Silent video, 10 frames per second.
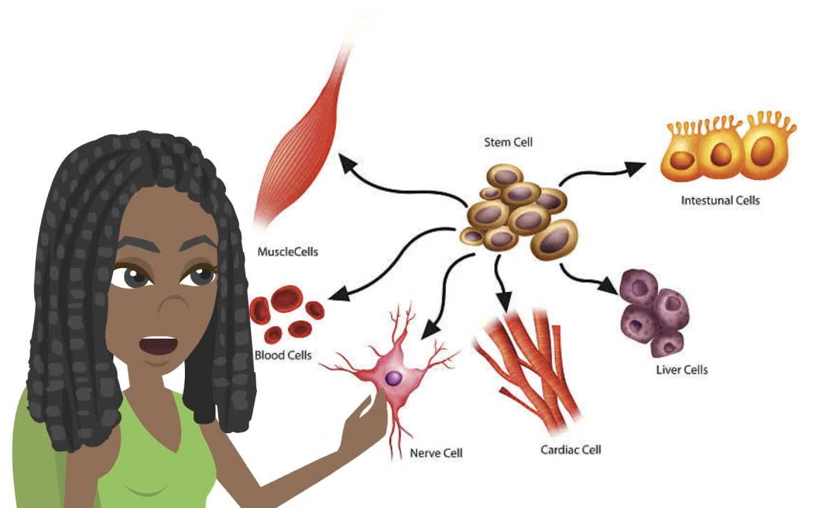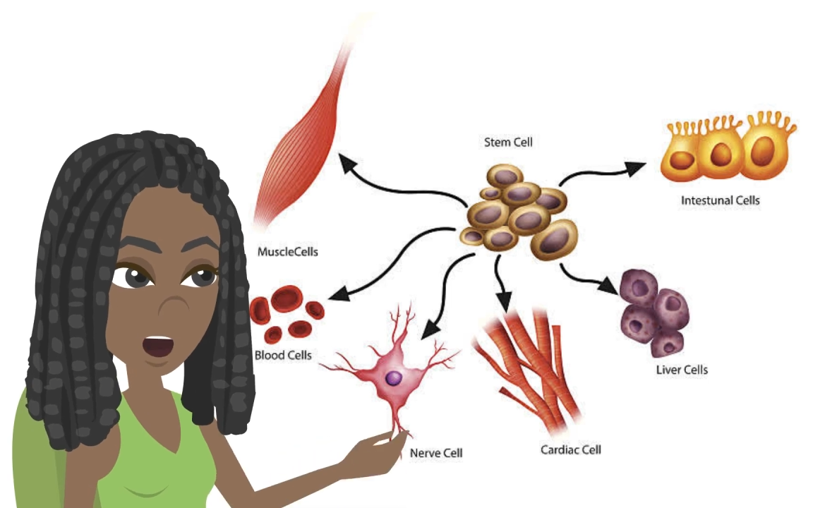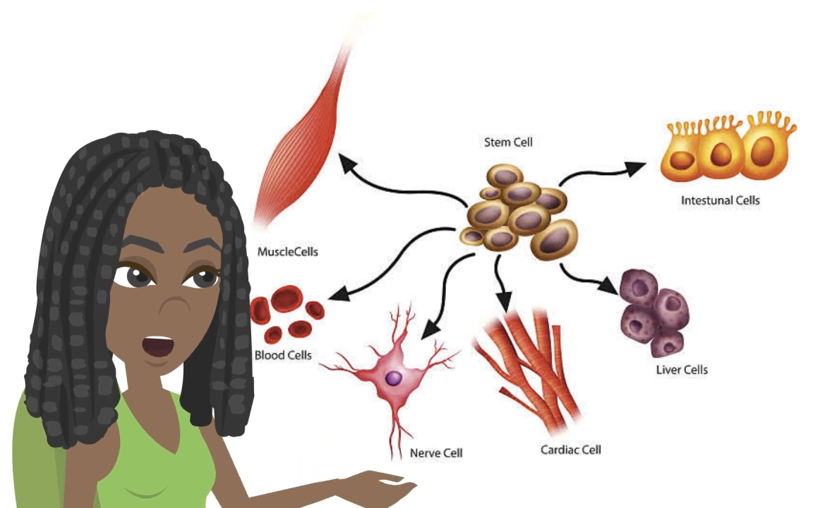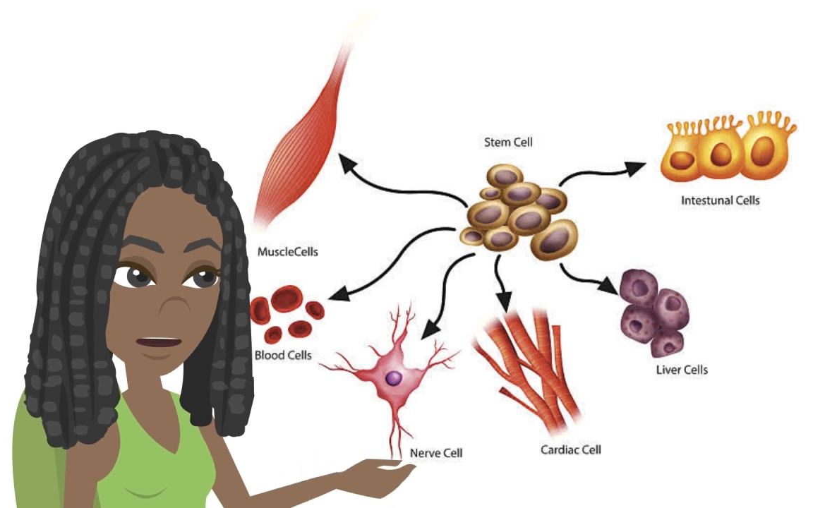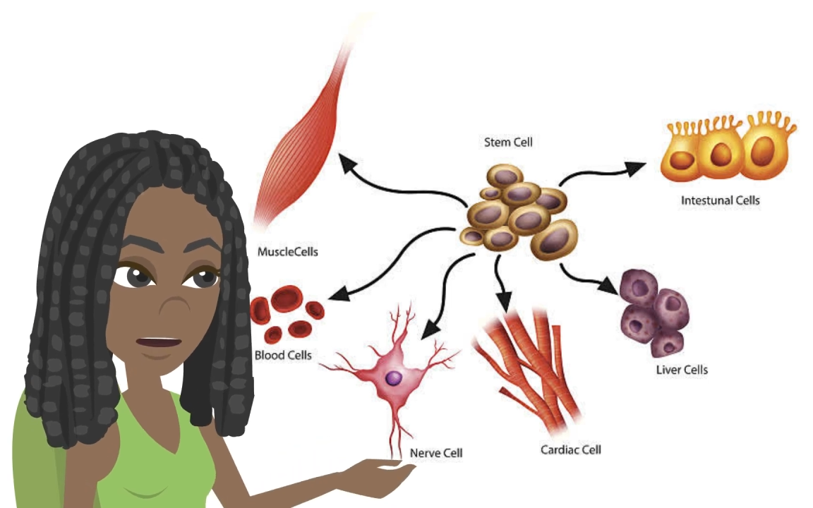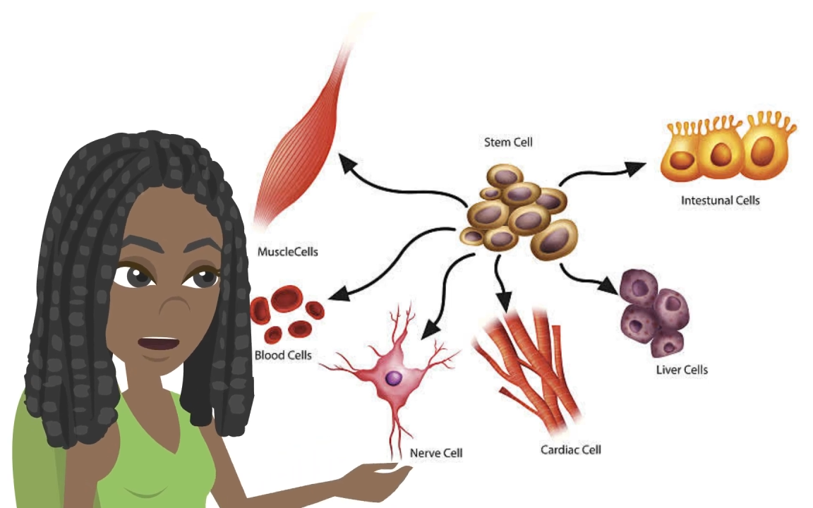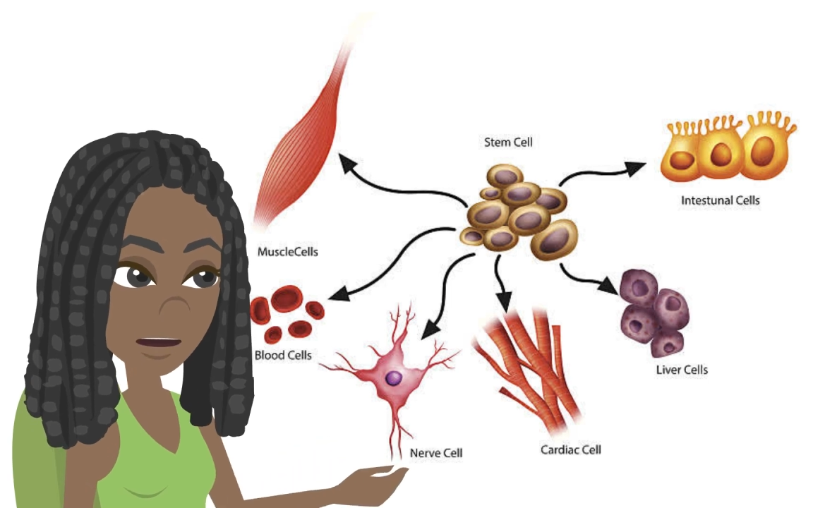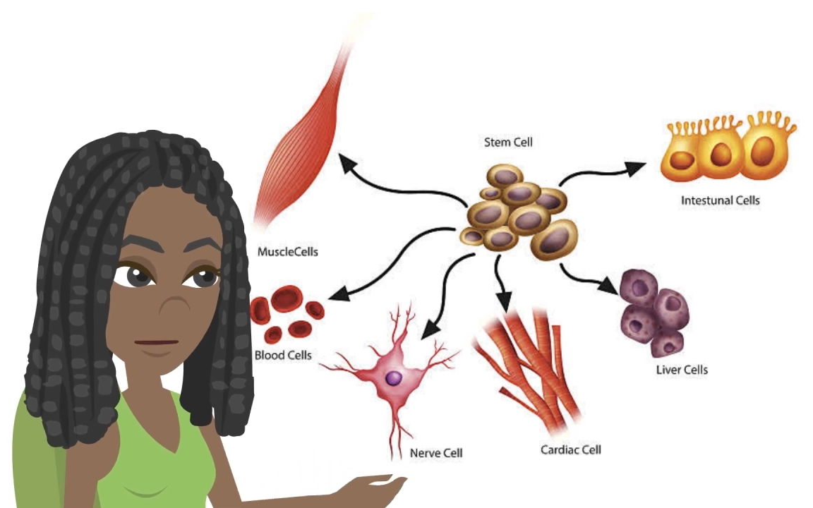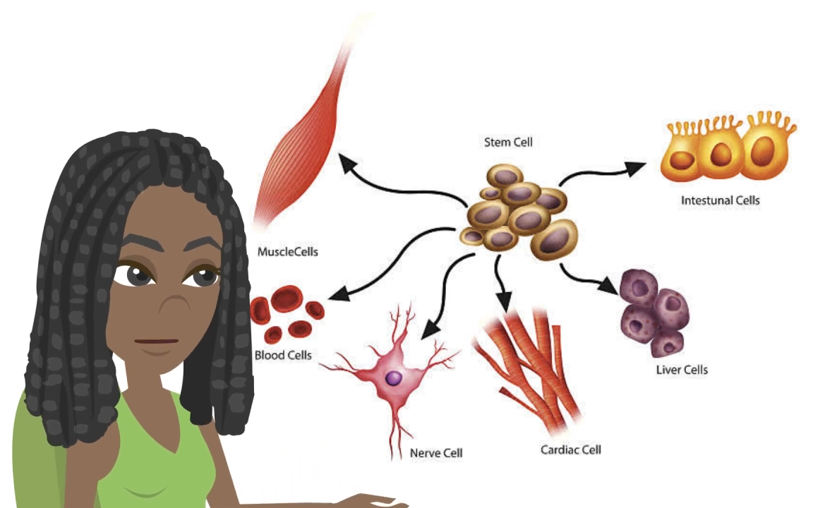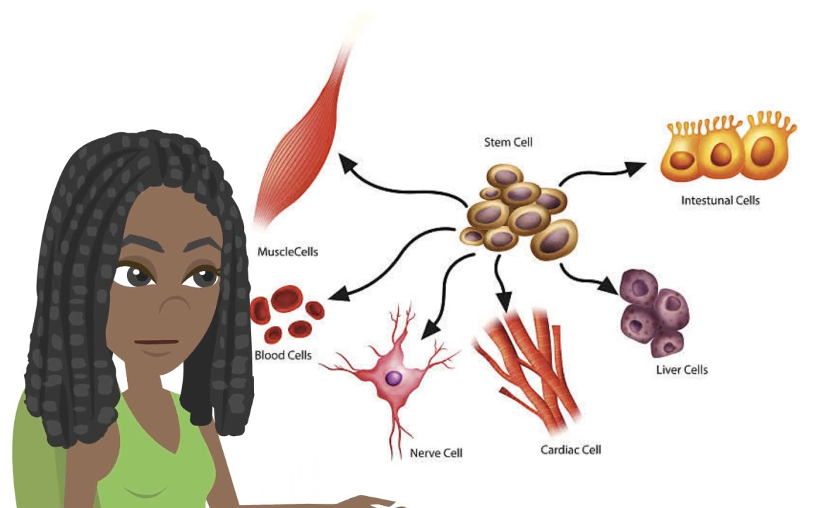
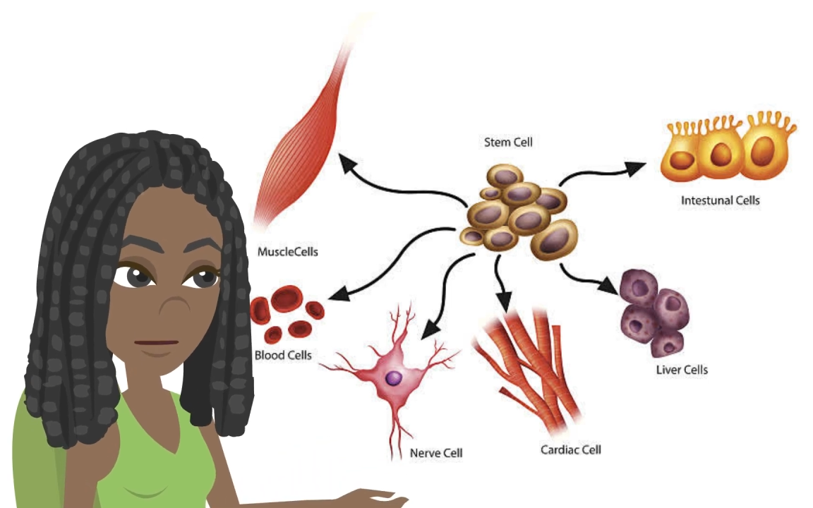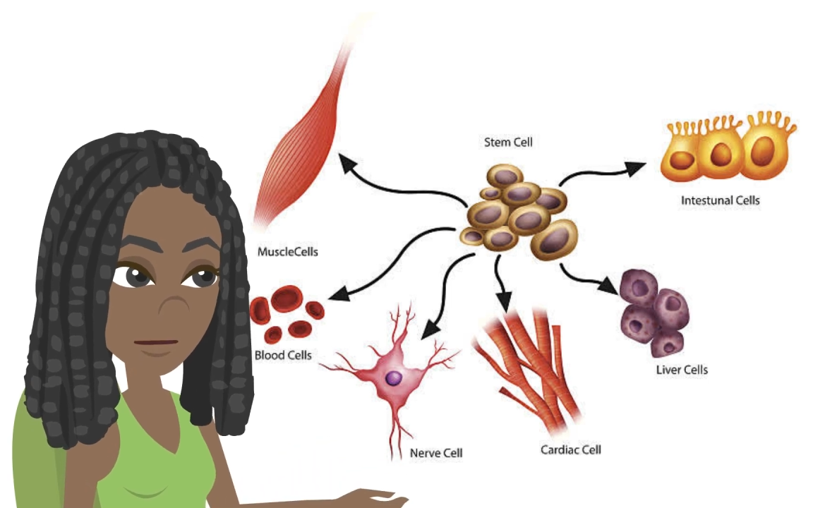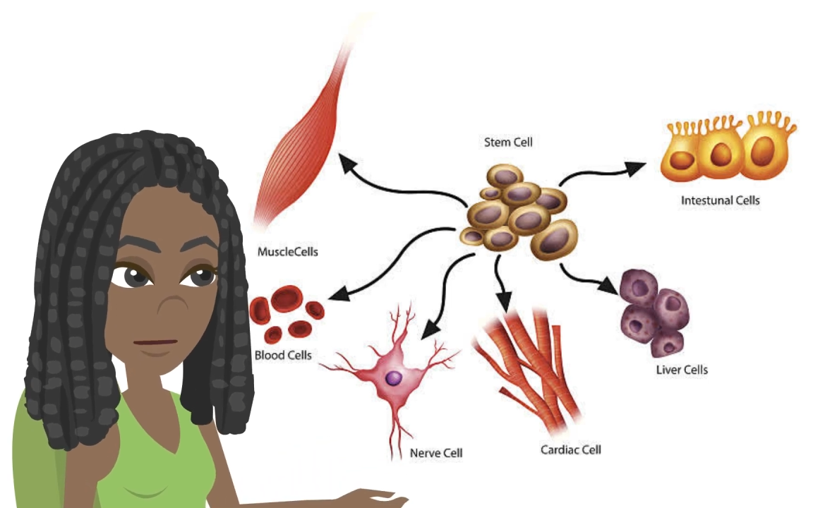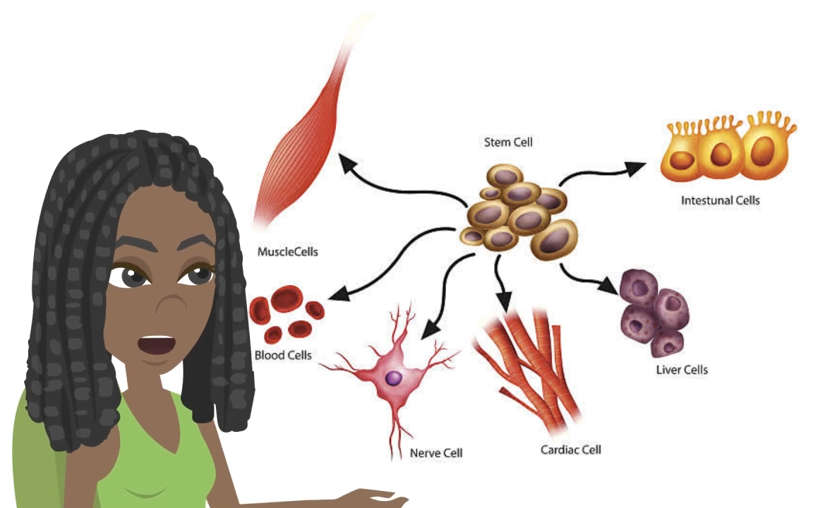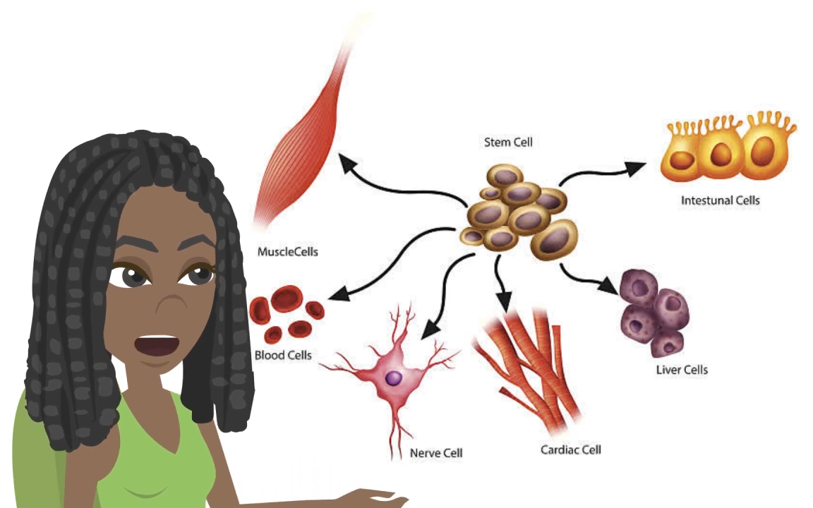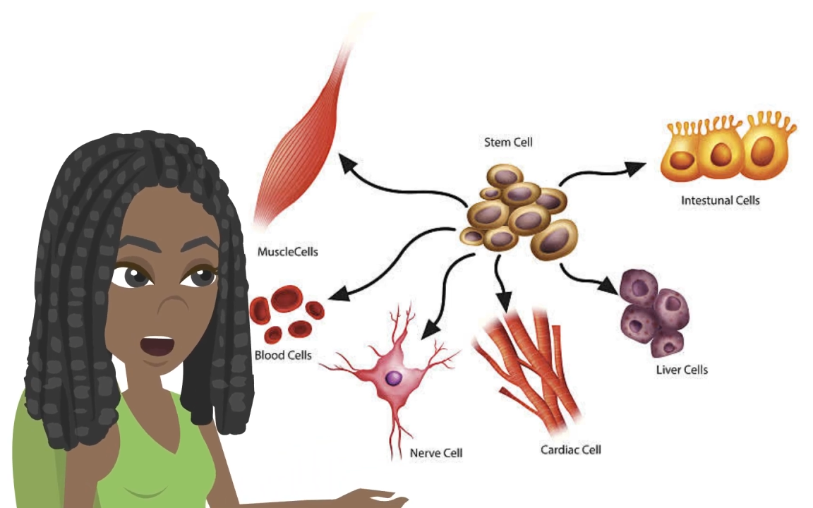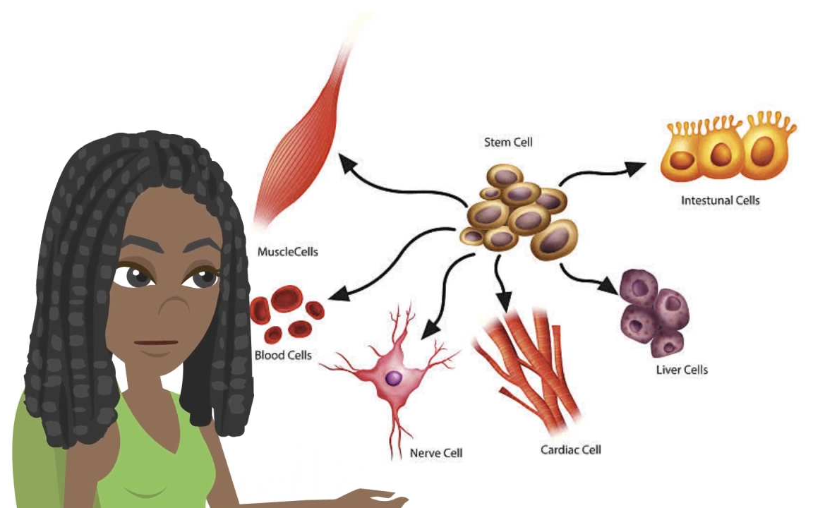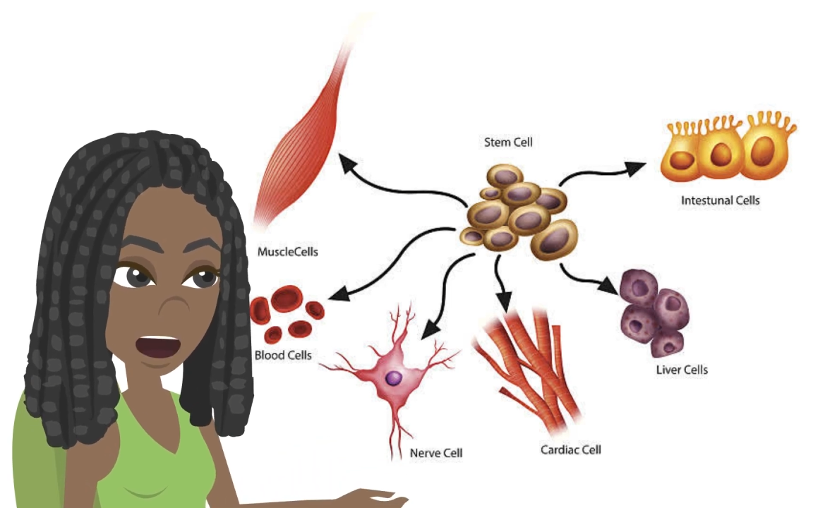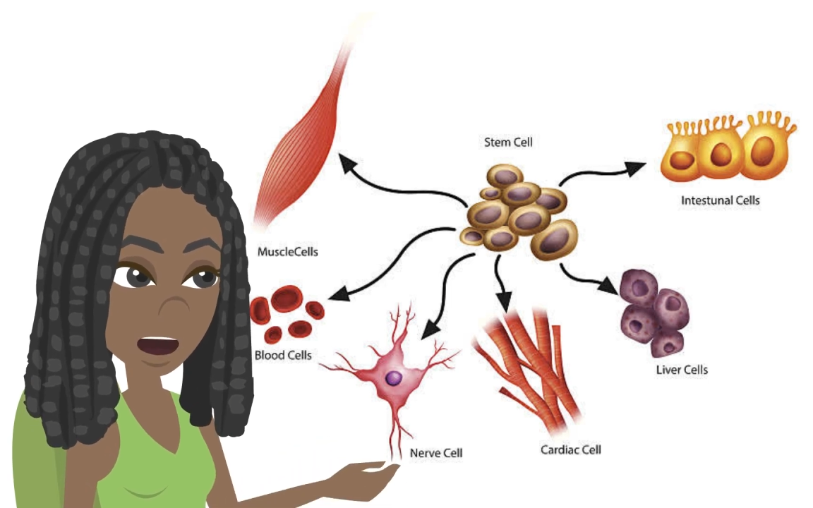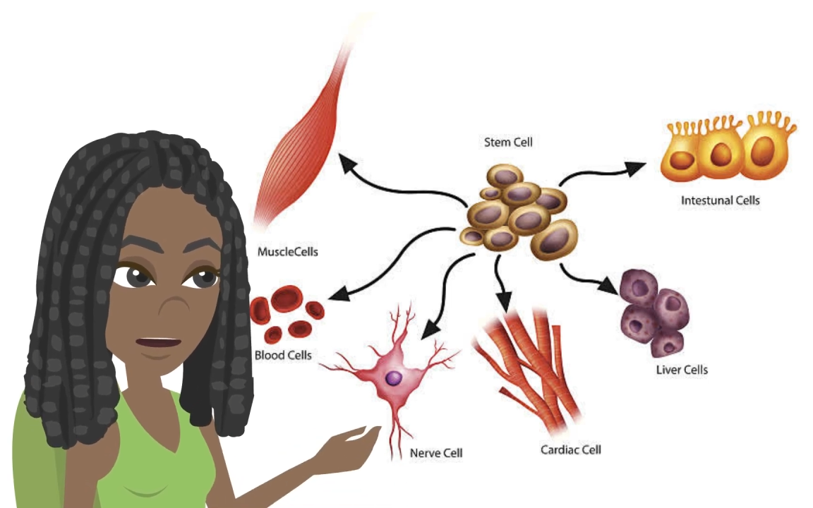organisms. Even smaller